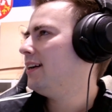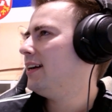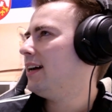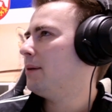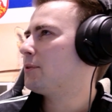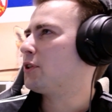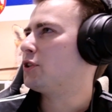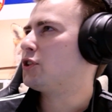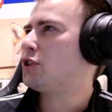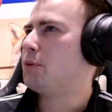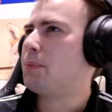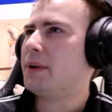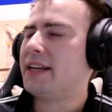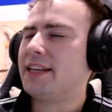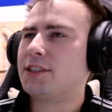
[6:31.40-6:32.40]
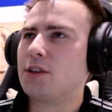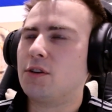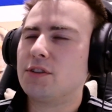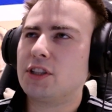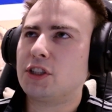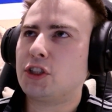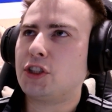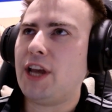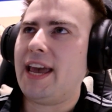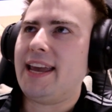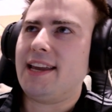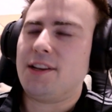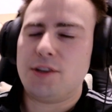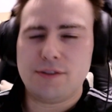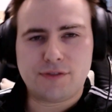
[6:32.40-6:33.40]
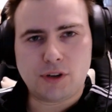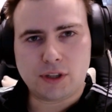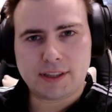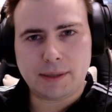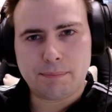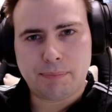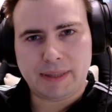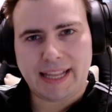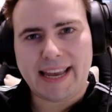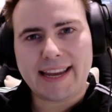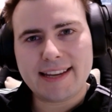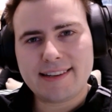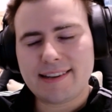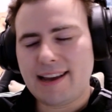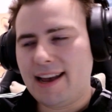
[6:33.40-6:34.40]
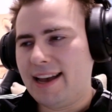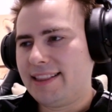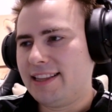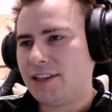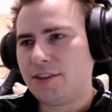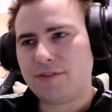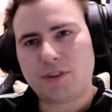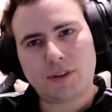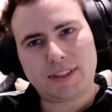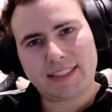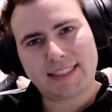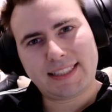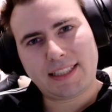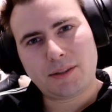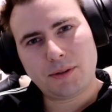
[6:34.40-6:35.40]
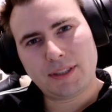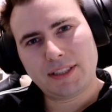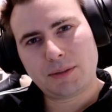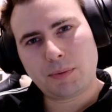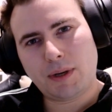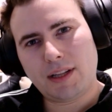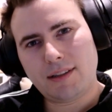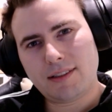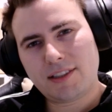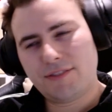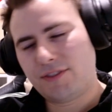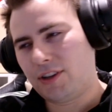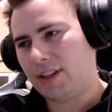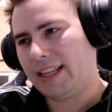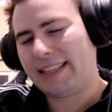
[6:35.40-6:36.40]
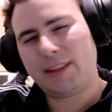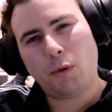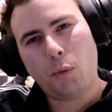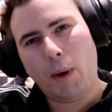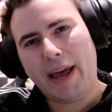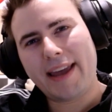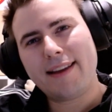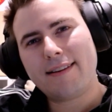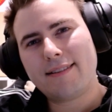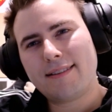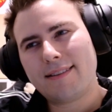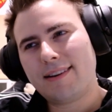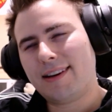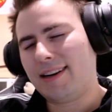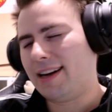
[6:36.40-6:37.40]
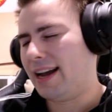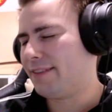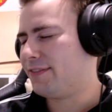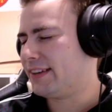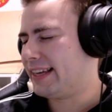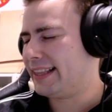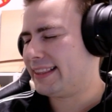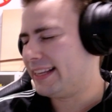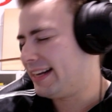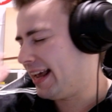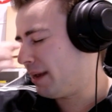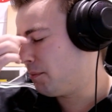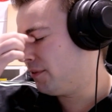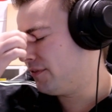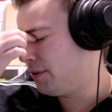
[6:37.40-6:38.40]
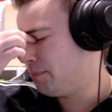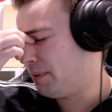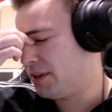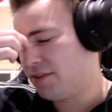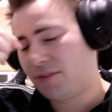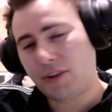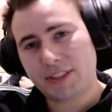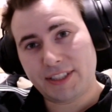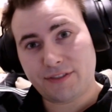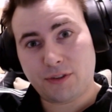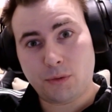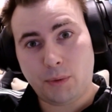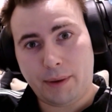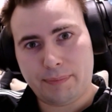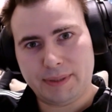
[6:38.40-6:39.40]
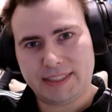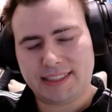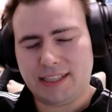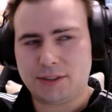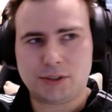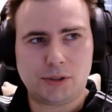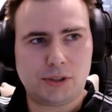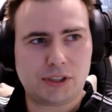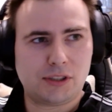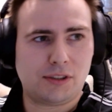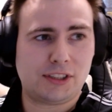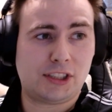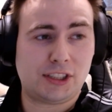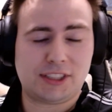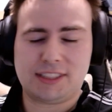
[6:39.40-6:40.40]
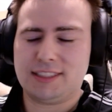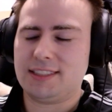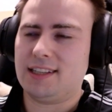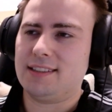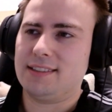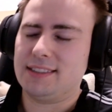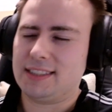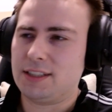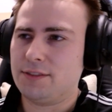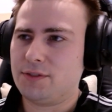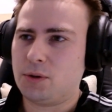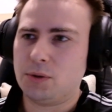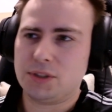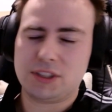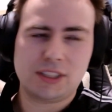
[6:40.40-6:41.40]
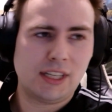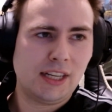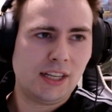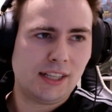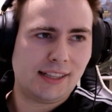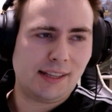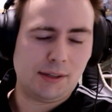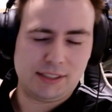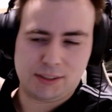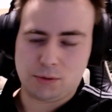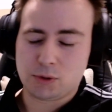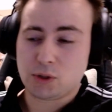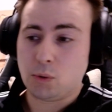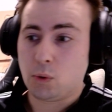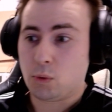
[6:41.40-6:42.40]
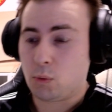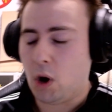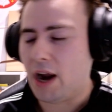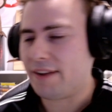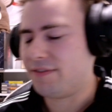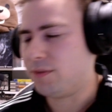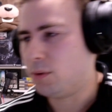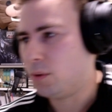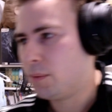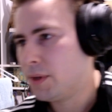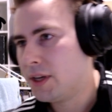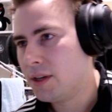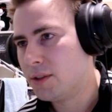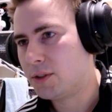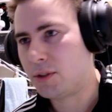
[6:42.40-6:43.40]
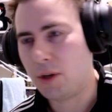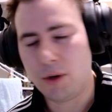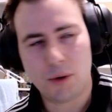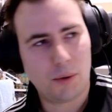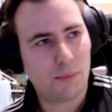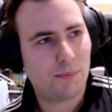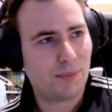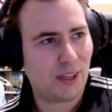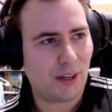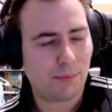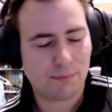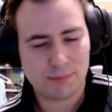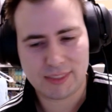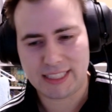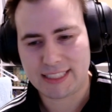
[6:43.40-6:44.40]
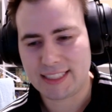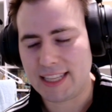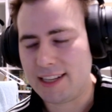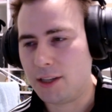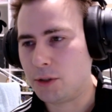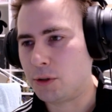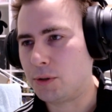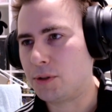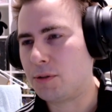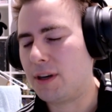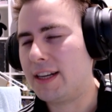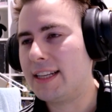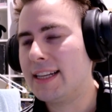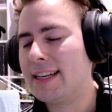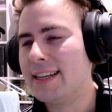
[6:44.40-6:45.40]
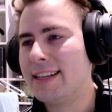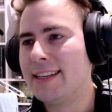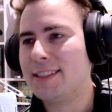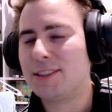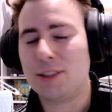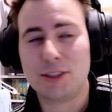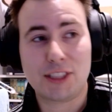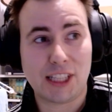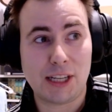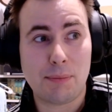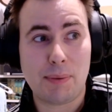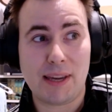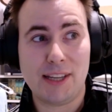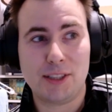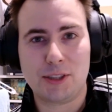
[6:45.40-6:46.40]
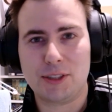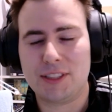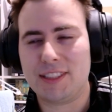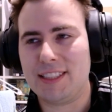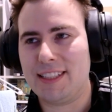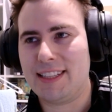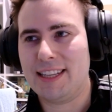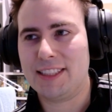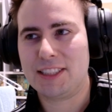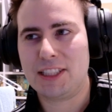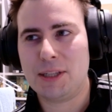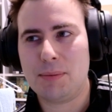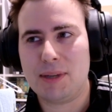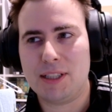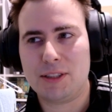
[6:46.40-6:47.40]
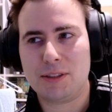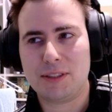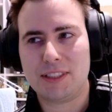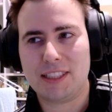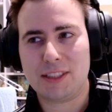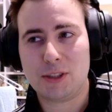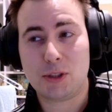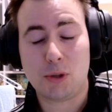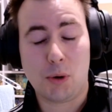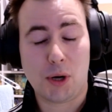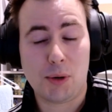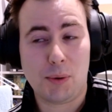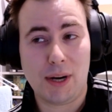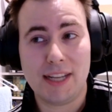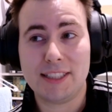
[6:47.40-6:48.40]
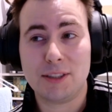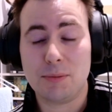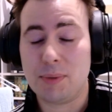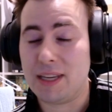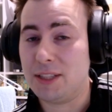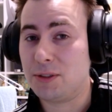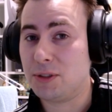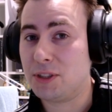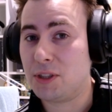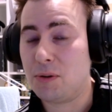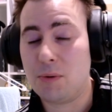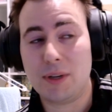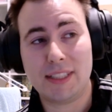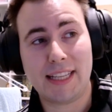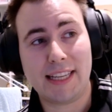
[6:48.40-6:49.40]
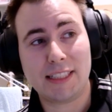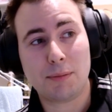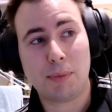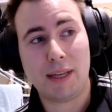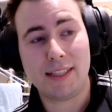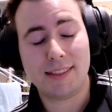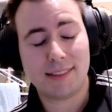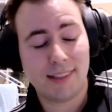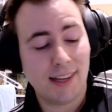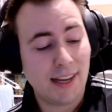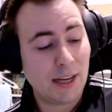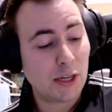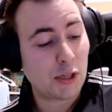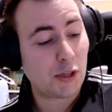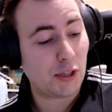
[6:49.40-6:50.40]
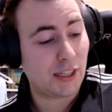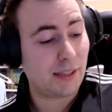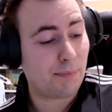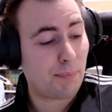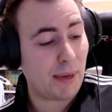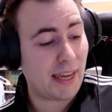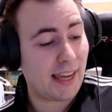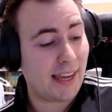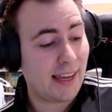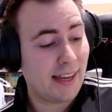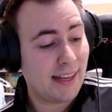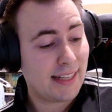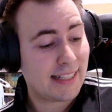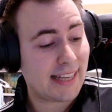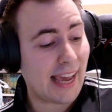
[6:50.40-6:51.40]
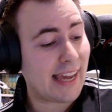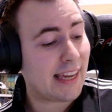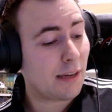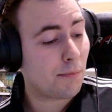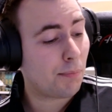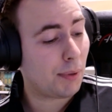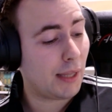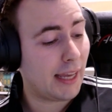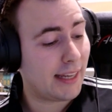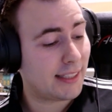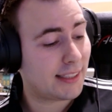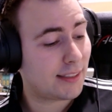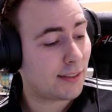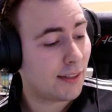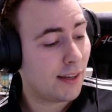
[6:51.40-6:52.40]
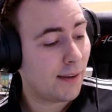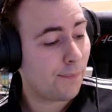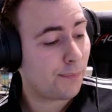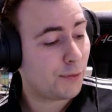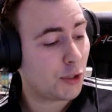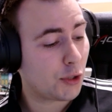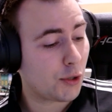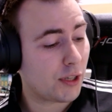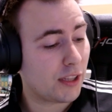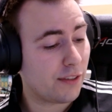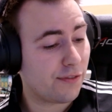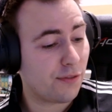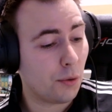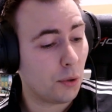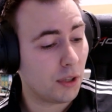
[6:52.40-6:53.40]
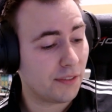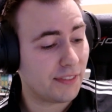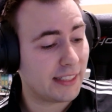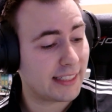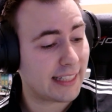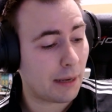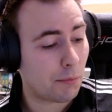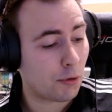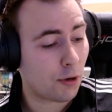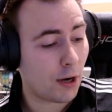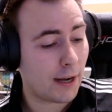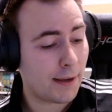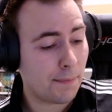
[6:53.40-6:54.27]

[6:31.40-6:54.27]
so stupid. It's on the chain. You've got the blade, and then you've got the sickle as well. You've got like the weight. Oh, I forget the name of it, but you've got different weapons now, so it's not just katanas. And of course, there's also a rifle. So, you know, 1600s, right? So it's going to be interesting. It's going to be interesting. Story-wise, it'll be interesting where it takes place. Could it be taking place during the fall of the samurai?